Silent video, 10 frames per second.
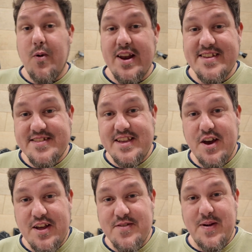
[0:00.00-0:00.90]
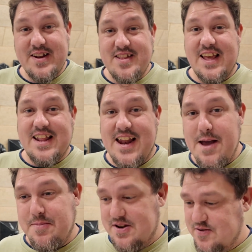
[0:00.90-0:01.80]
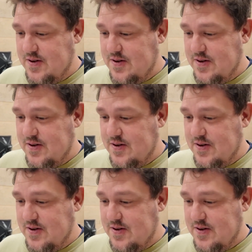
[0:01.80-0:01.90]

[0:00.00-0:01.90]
what is the unexpected thing that happened?